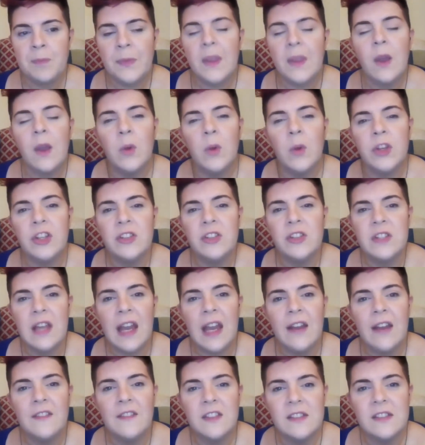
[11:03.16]
I want you to
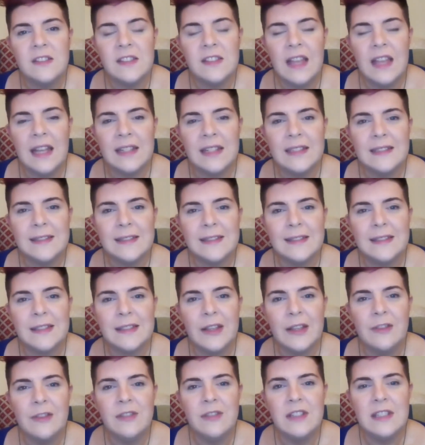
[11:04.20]
have a sense
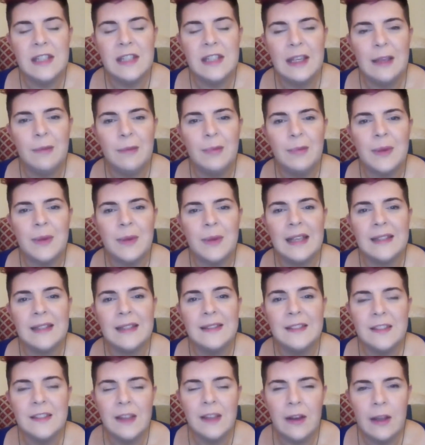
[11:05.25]
of deep
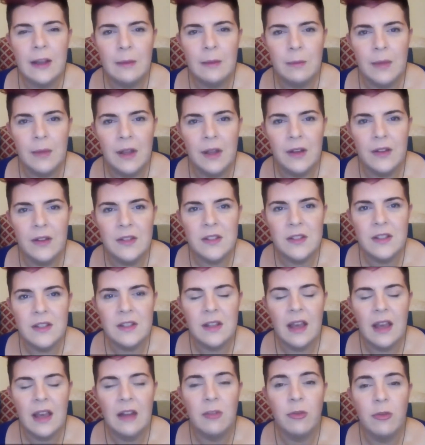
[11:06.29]
excitement
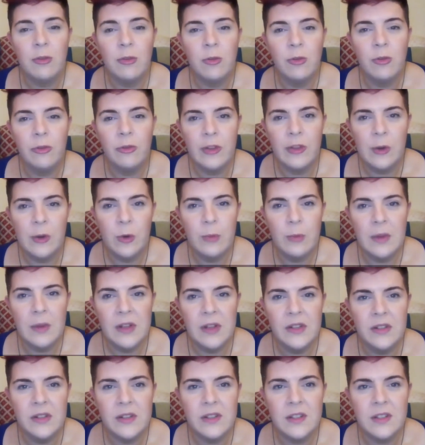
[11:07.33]
and
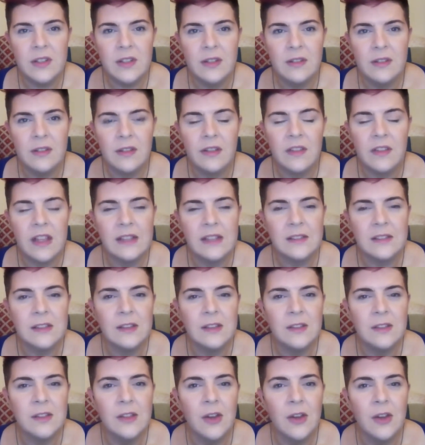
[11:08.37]
fulfillment. If that's
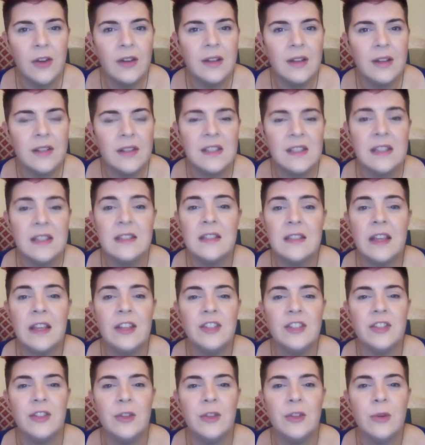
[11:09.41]
not a
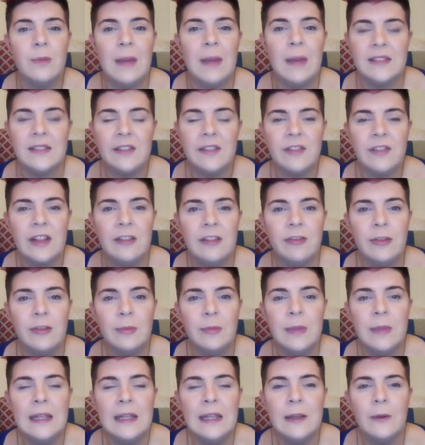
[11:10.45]
sensation you're massively
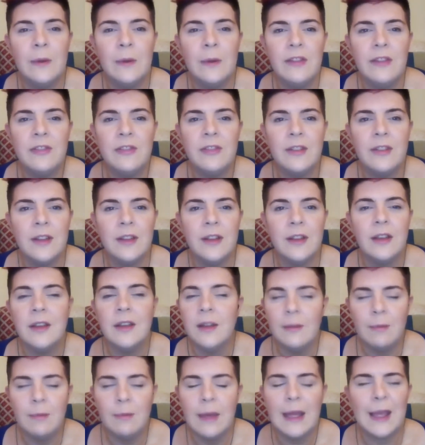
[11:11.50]
familiar with,
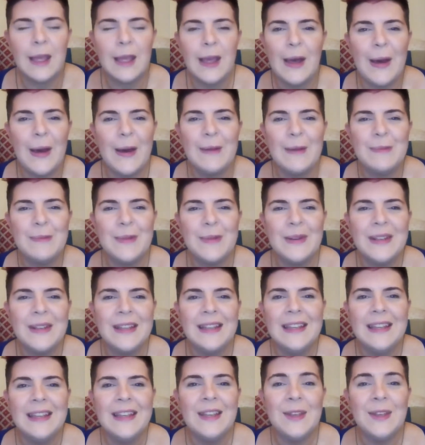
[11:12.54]
make it up.
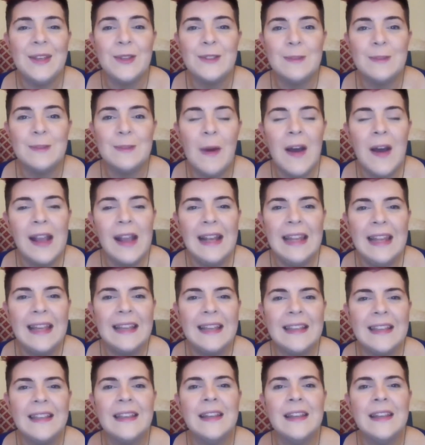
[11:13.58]
You're
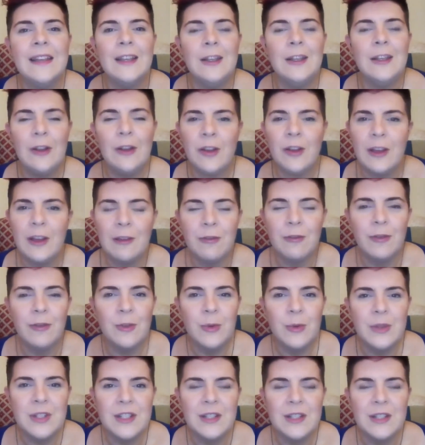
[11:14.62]
smiling, you're looking
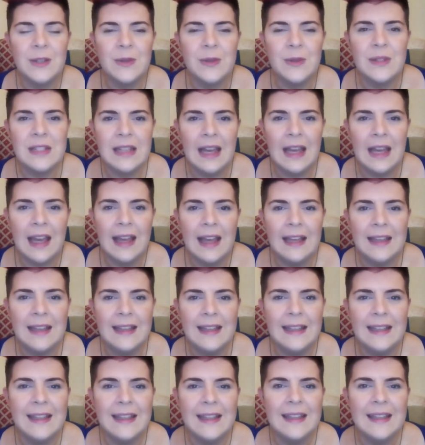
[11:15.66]
forward to your day,